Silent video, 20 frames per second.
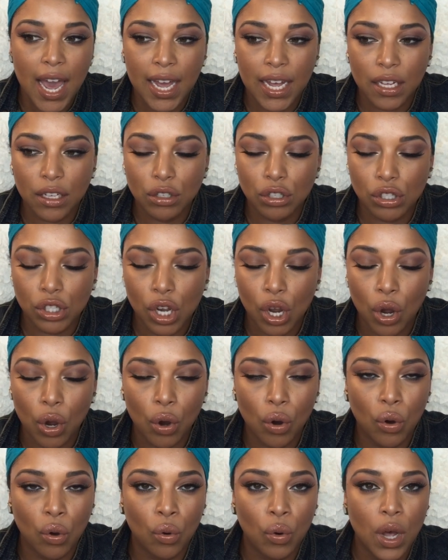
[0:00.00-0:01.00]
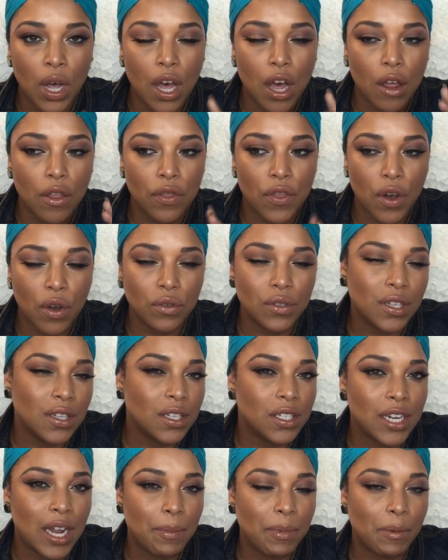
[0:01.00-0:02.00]
And so those are
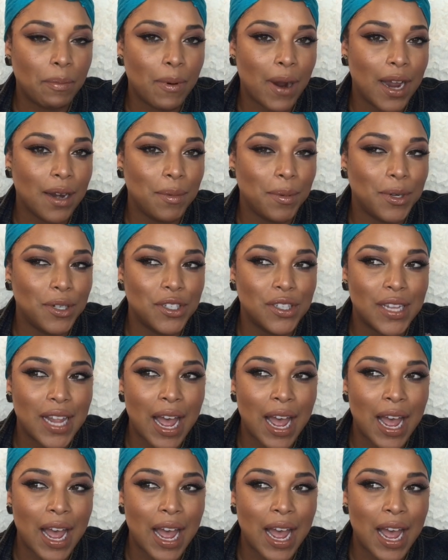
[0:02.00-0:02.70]
the type of primers.